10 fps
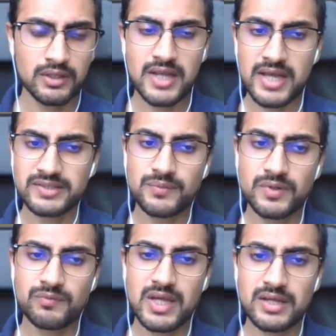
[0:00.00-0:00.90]
Lastly,
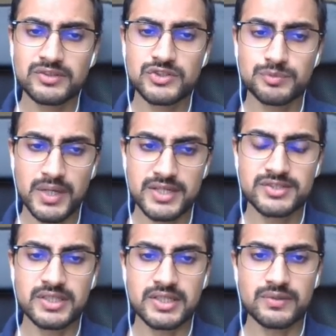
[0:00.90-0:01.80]
when we add the
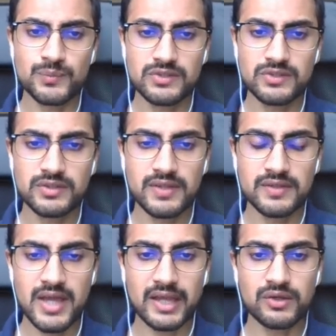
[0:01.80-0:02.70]
sparsity, we see
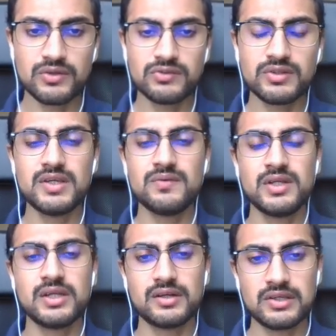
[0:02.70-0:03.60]
that the accuracy even
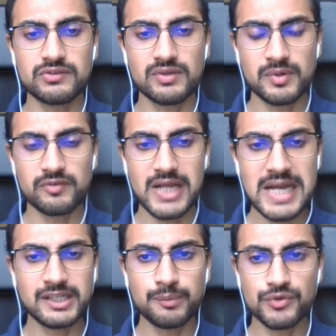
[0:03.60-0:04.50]
increase above
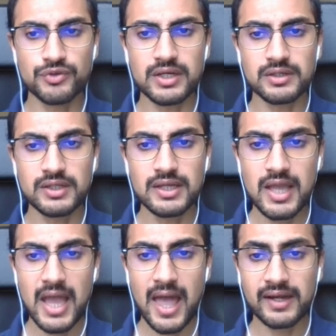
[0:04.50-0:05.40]
90%,
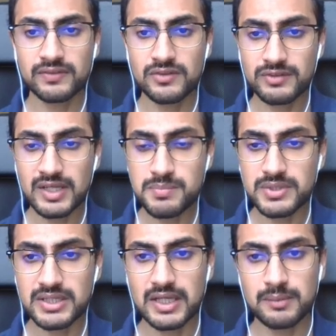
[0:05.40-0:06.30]
and at the same
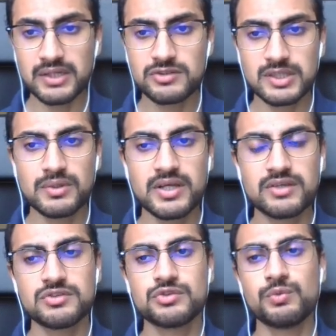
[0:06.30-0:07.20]
time it
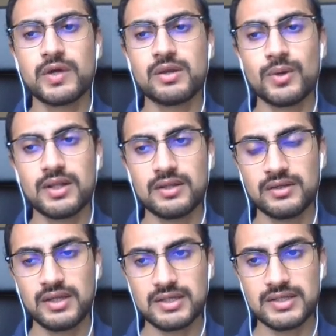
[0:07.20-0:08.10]
stabilizes very well,
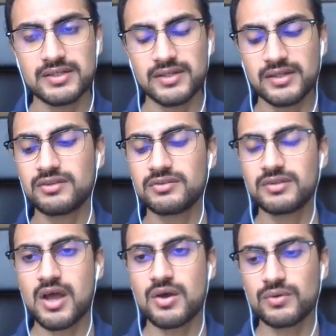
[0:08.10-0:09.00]
and it's
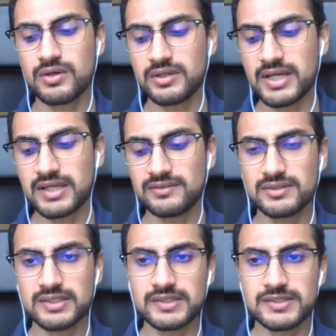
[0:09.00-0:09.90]
now a
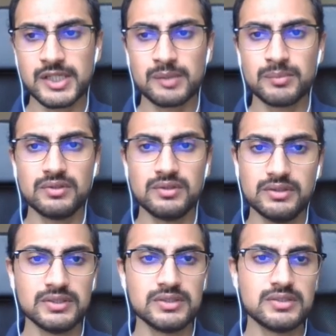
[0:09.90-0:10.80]
nice stable
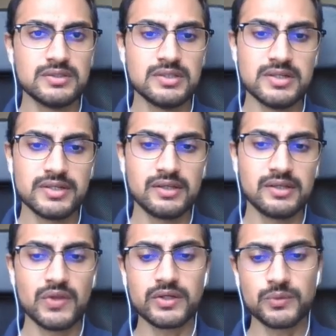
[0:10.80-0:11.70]
learning
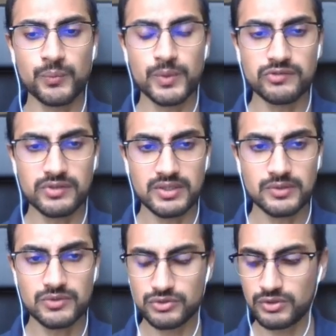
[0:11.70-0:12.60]
that we see.
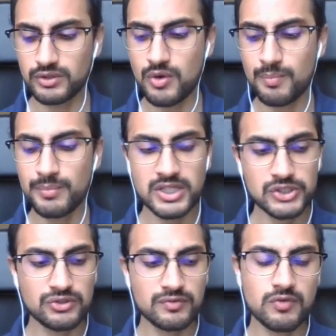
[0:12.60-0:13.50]
So the
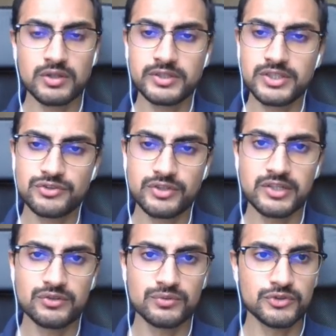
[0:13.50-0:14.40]
combination of all these
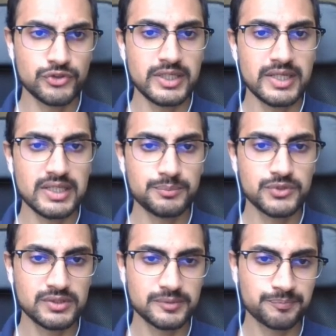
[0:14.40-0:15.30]
three rules really helps.